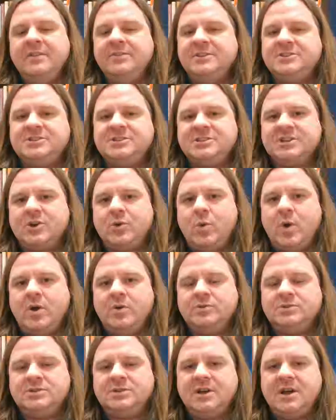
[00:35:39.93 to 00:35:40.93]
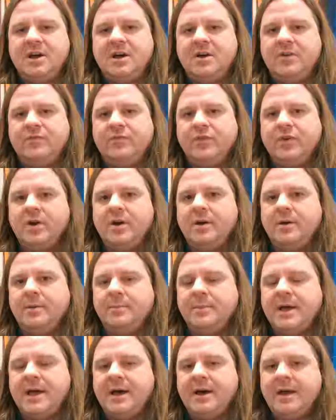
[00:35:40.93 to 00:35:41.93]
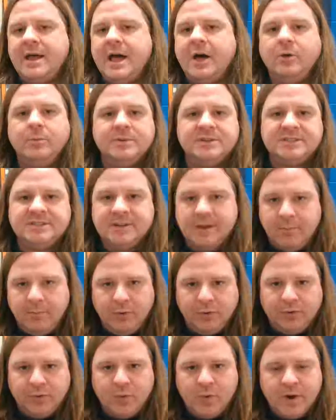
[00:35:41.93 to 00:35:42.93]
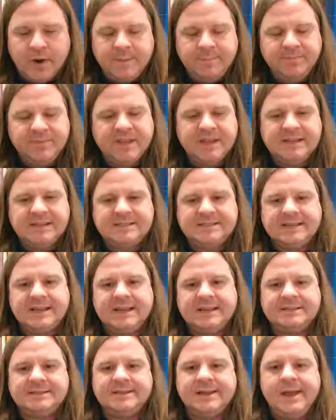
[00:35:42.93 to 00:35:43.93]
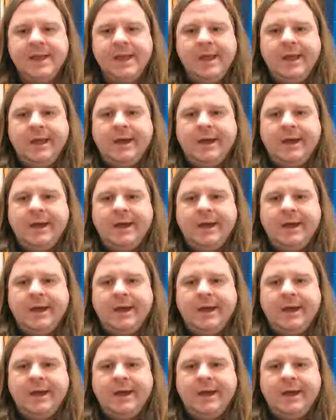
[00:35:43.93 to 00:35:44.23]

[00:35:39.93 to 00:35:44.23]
This is a quote from Albus Dumbledore, and he says,